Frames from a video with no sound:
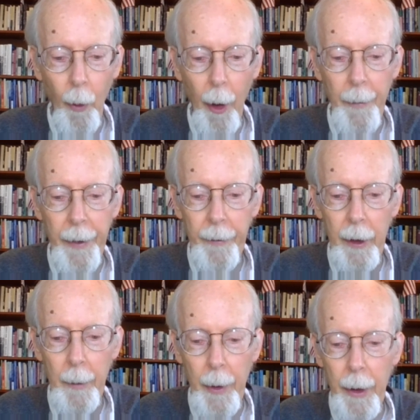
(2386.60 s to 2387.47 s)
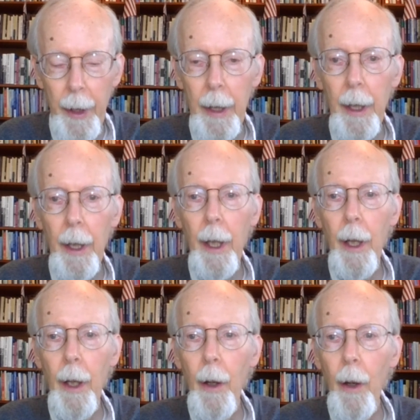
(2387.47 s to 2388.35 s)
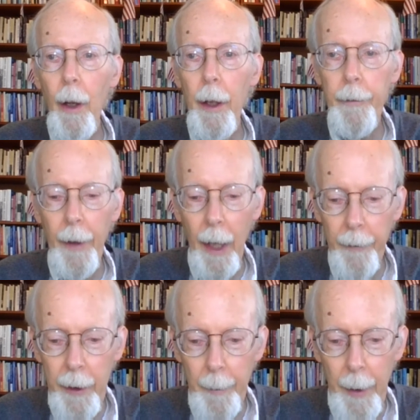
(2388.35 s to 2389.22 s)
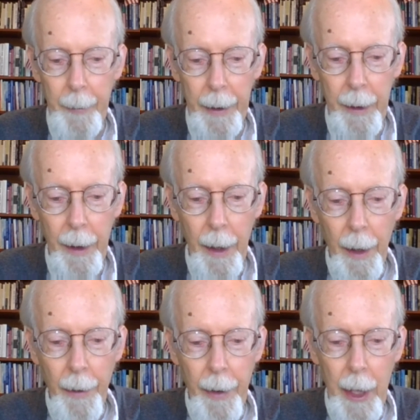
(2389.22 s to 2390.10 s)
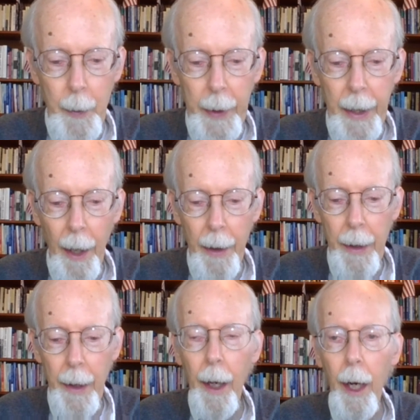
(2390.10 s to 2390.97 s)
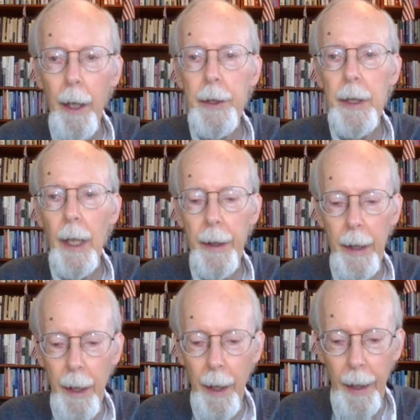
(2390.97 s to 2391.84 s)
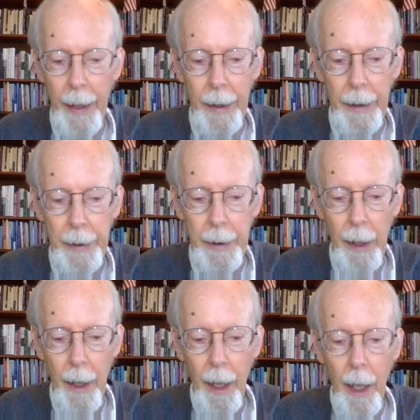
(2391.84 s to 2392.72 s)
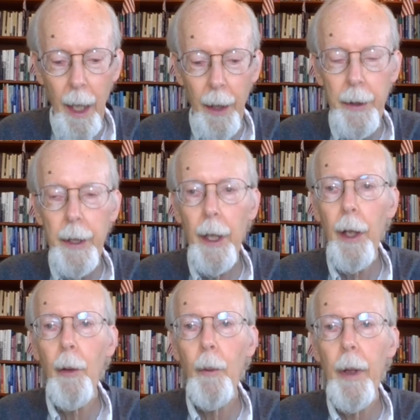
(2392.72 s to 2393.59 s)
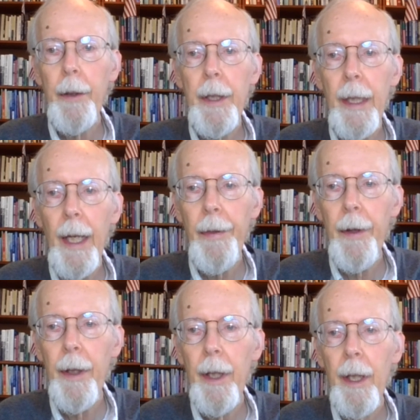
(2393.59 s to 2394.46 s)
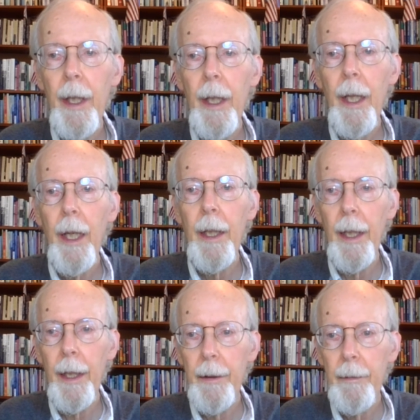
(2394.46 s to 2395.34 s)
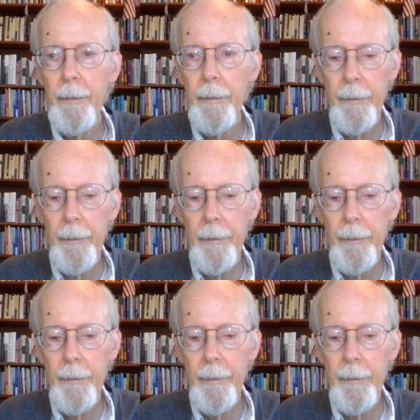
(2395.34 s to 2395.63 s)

the warmth of community, or the fire of commitment. These we carry in our hearts and in our hands until we are together again.